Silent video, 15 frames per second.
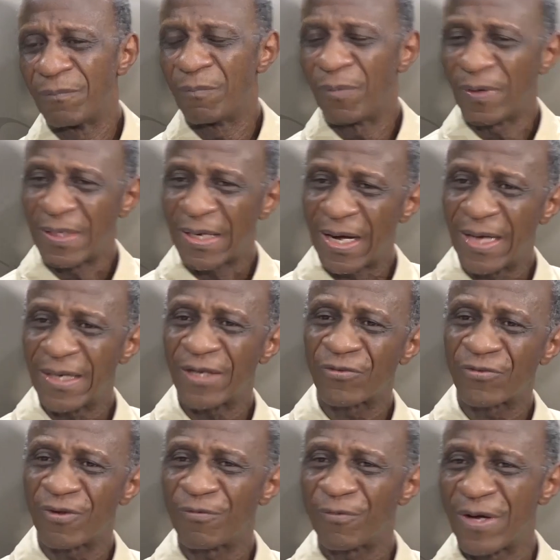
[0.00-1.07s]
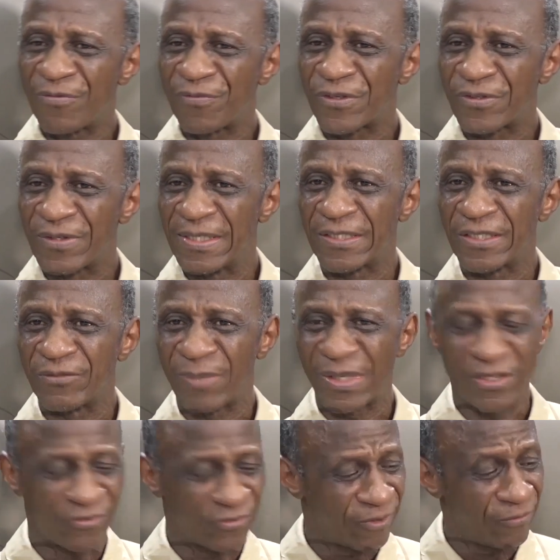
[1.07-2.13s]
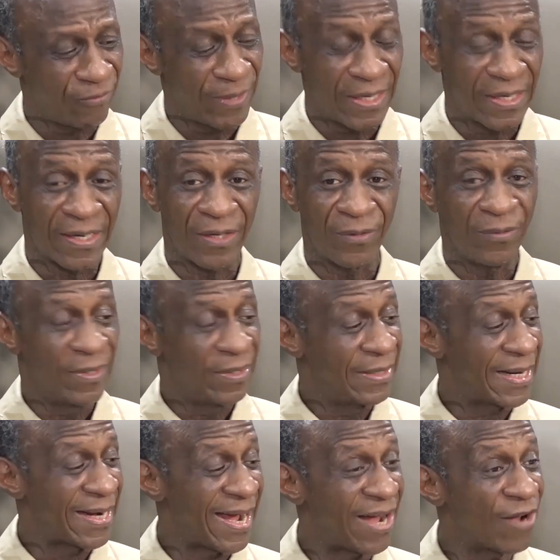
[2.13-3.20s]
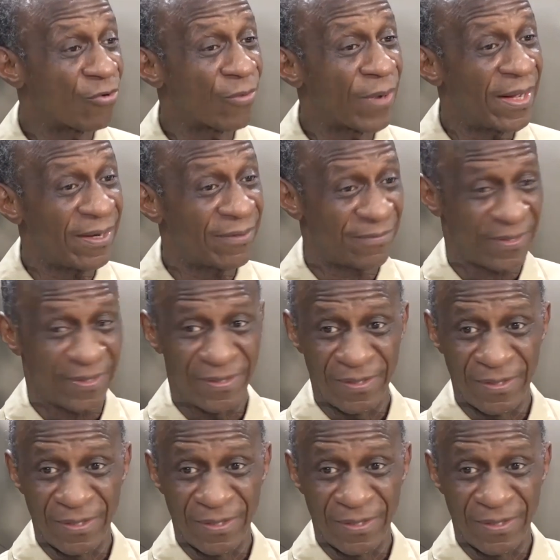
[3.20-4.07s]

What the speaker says: both the hard and software facilities, but the software now that are relevant